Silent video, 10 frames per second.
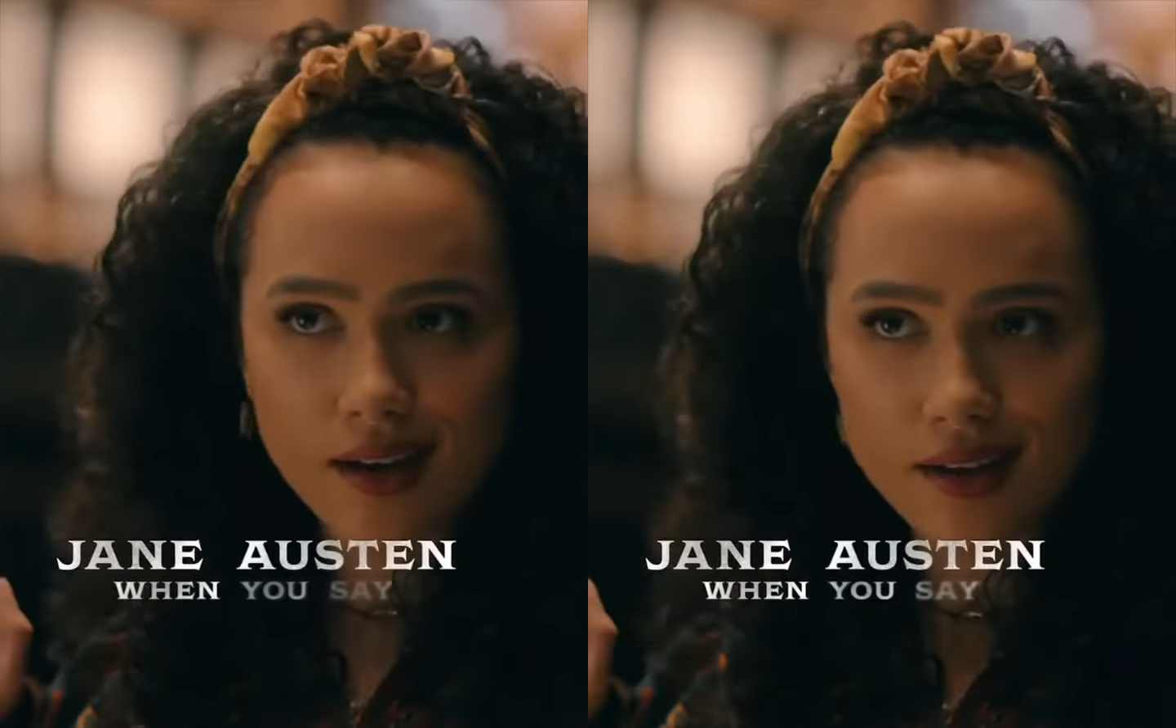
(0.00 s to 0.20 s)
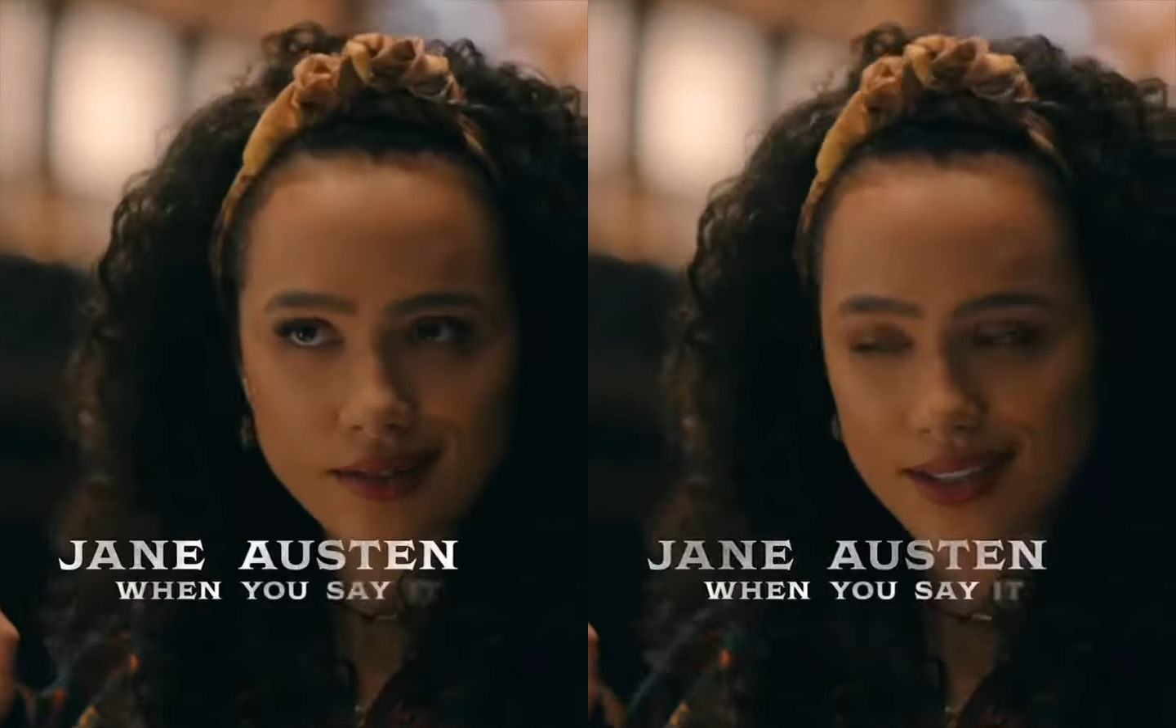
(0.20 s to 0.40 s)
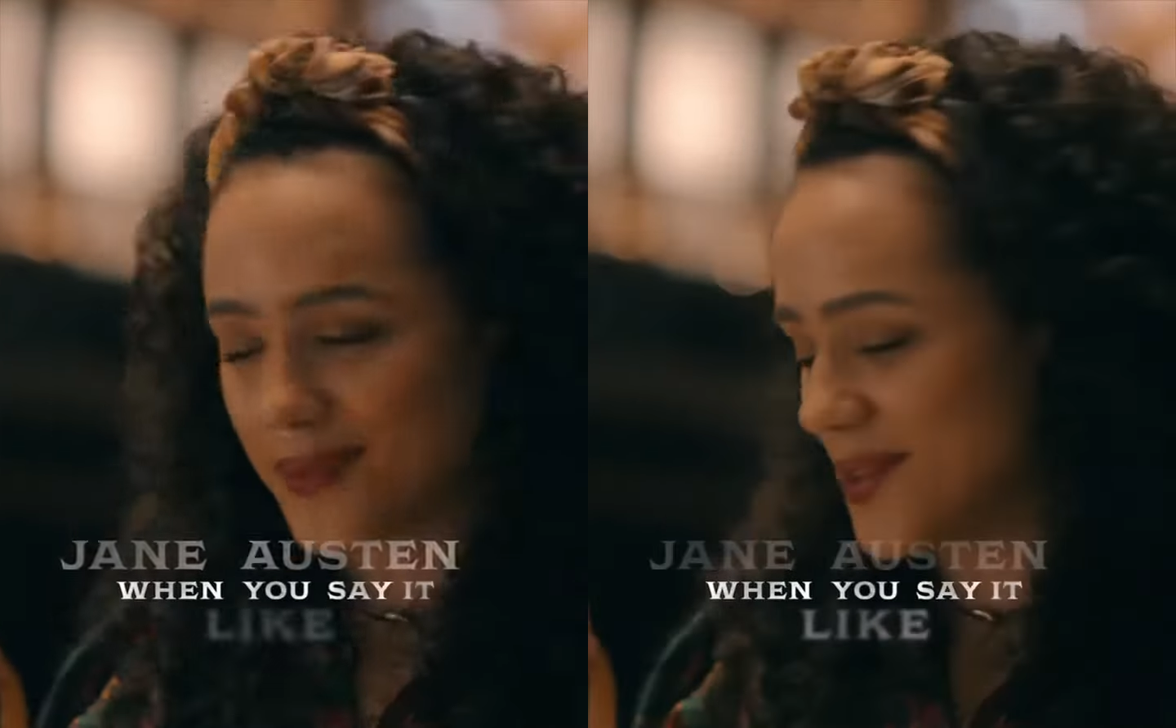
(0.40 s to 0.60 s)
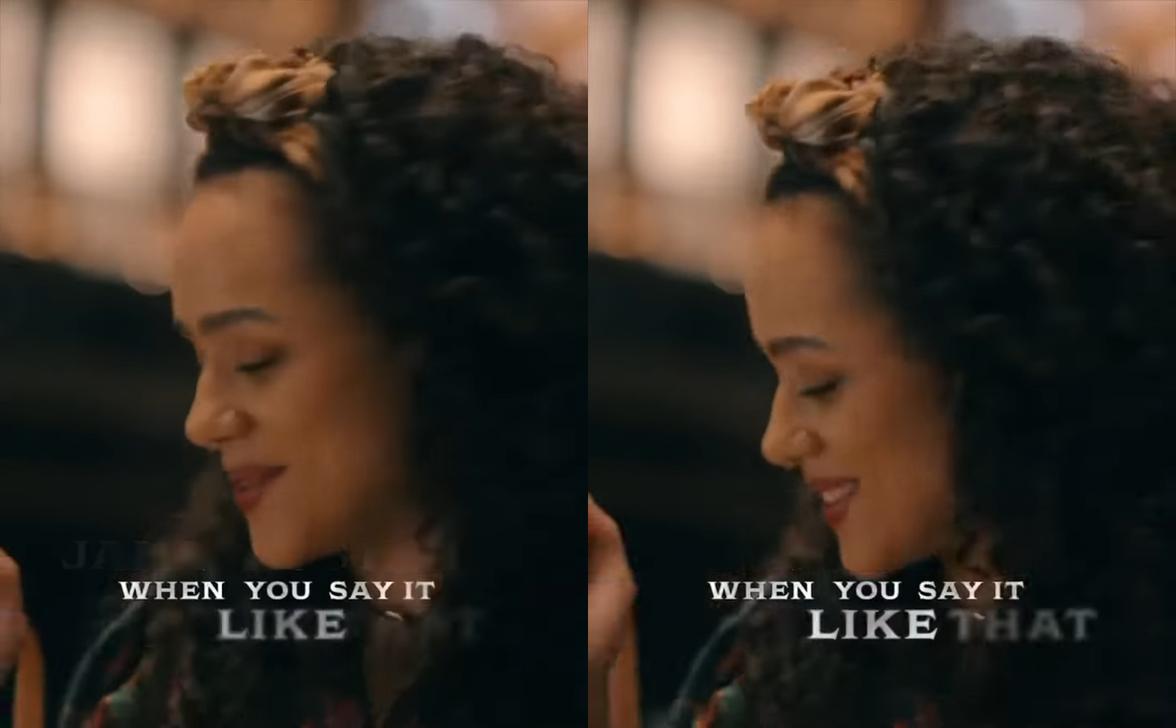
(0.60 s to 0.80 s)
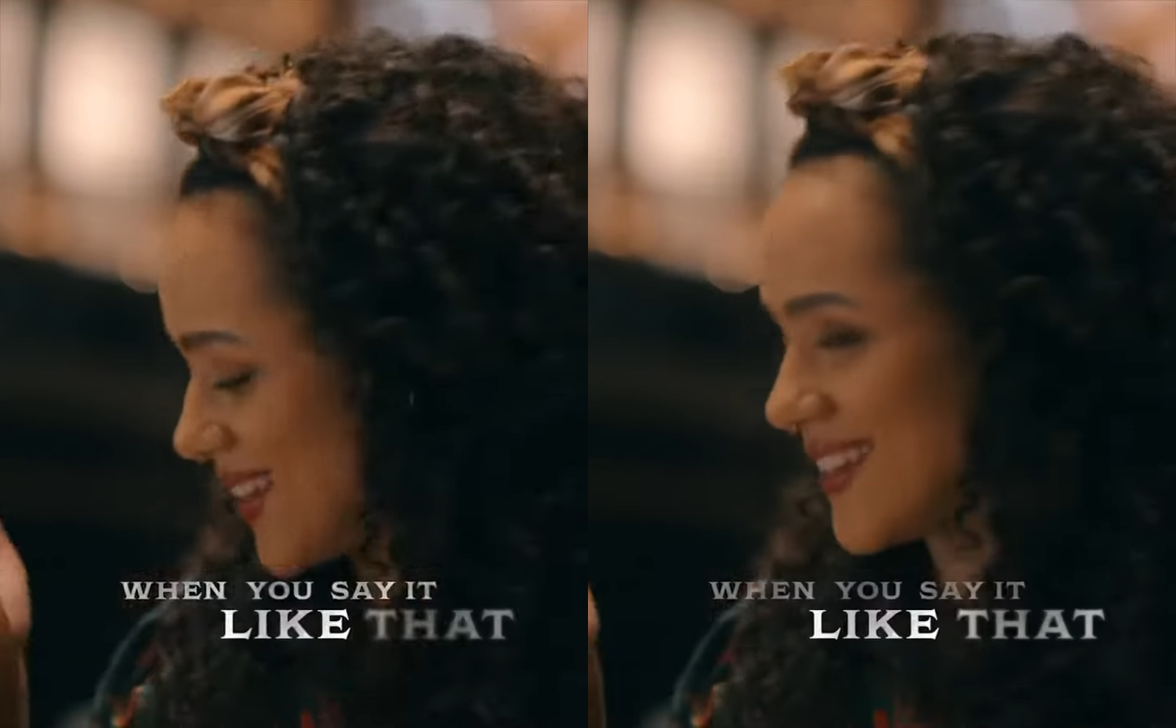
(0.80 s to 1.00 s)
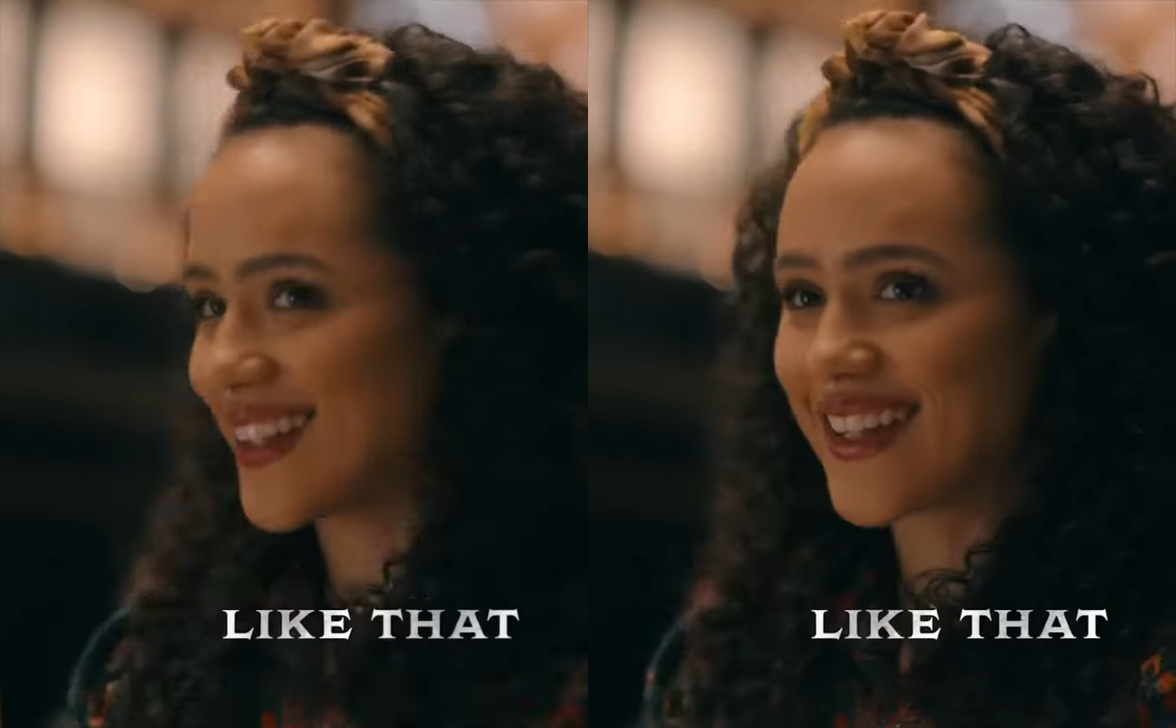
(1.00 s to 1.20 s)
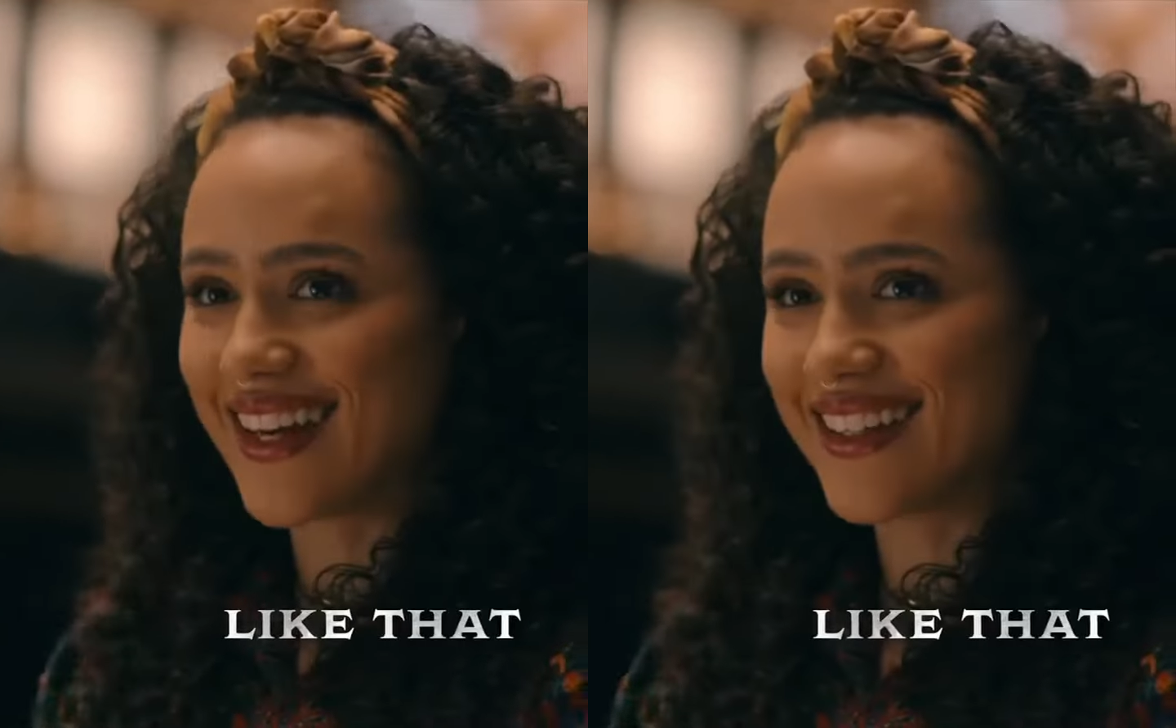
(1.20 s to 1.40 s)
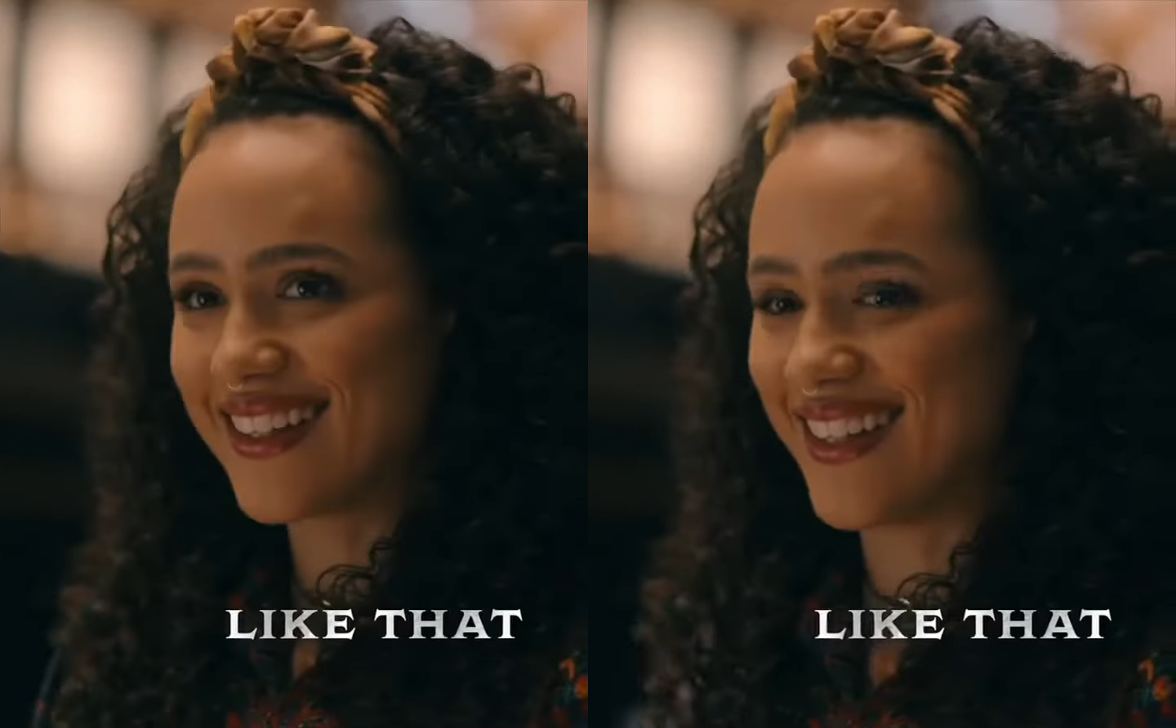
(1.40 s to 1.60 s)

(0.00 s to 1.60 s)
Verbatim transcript: Austen when you say it like that.